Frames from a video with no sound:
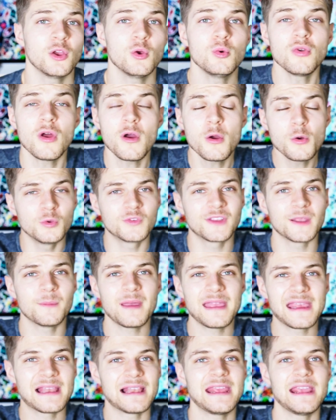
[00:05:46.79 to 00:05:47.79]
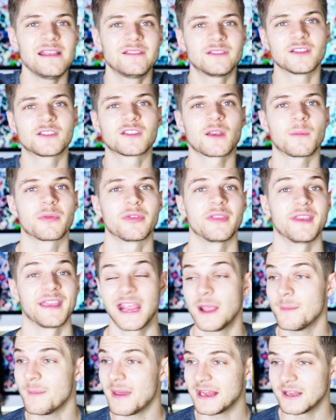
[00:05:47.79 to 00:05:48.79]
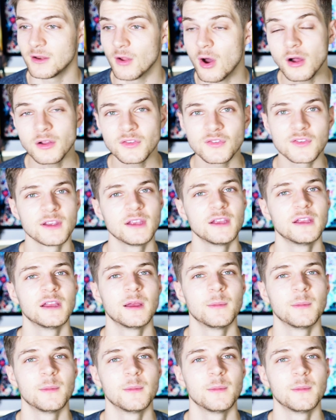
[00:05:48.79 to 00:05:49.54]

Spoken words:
Who knows, it may lead to something, it may not,